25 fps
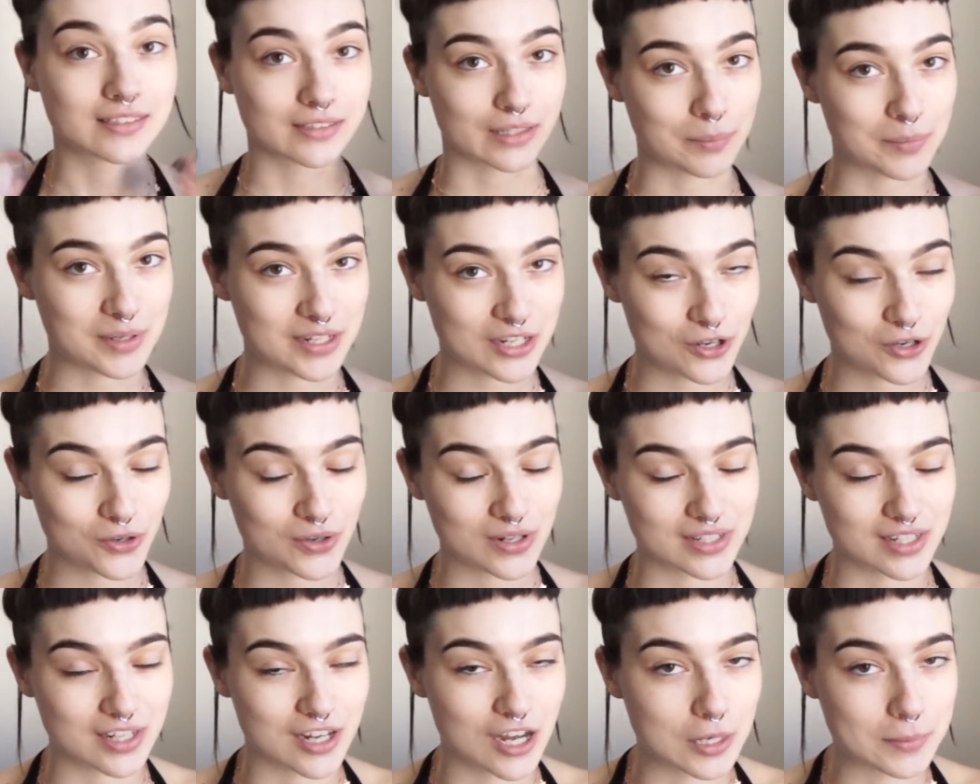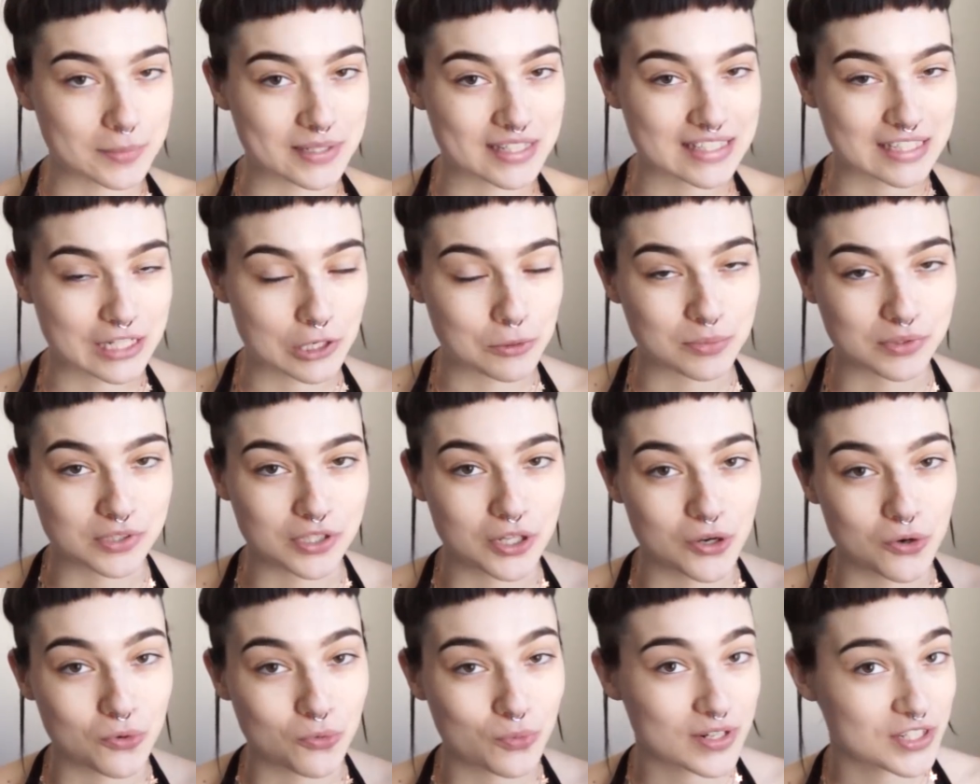Let me know in the comments down
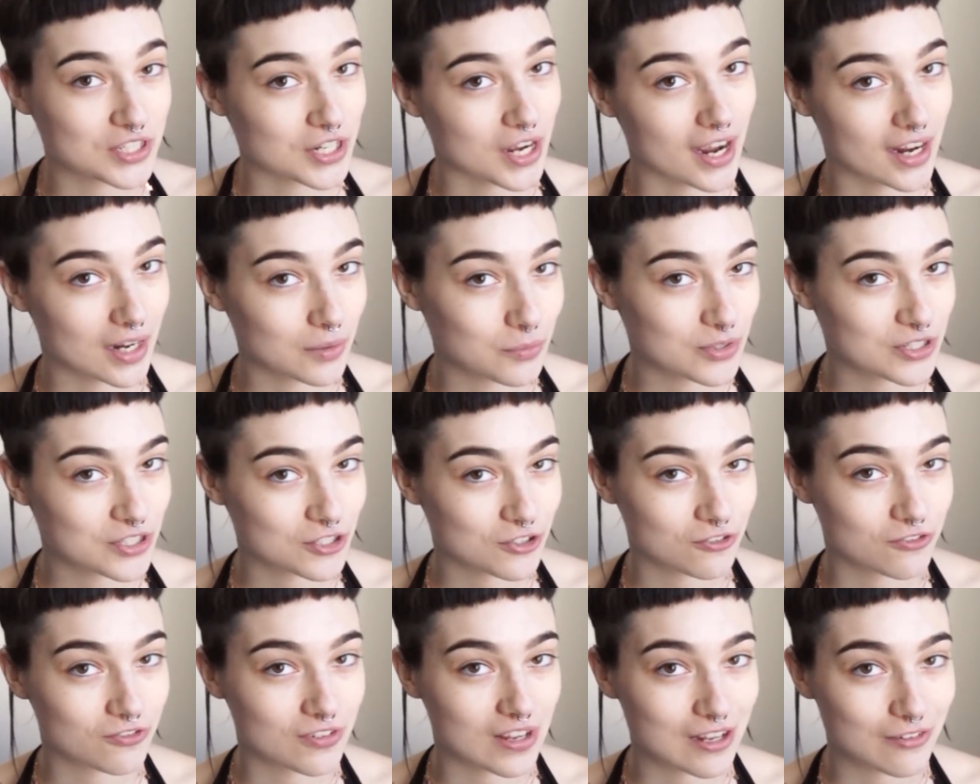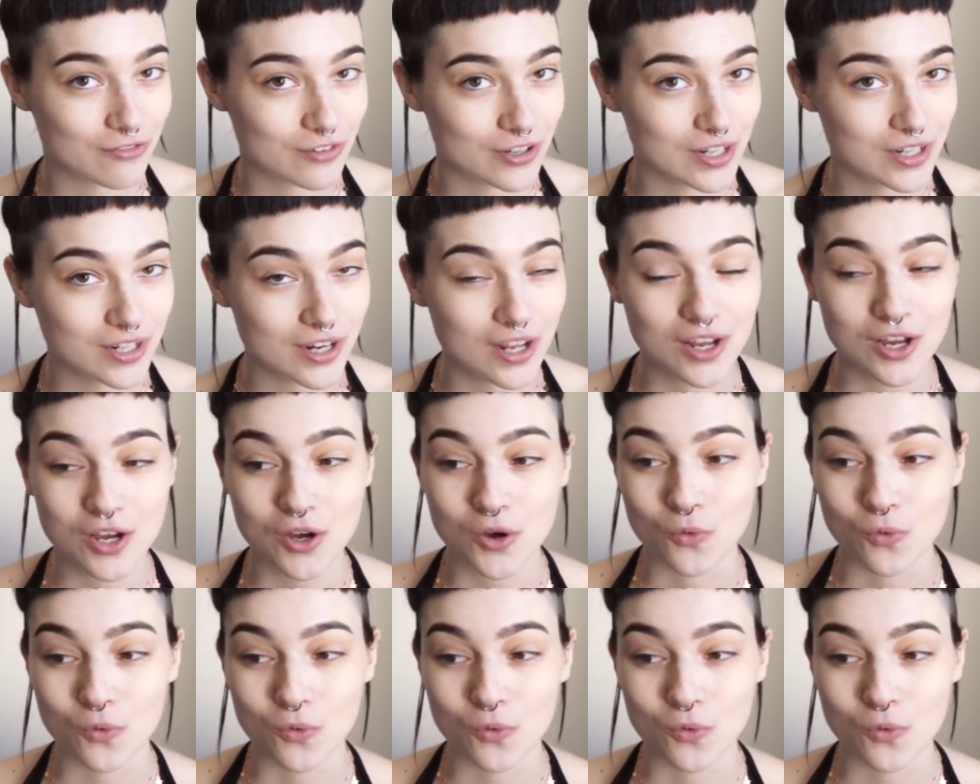below which item was your favorite,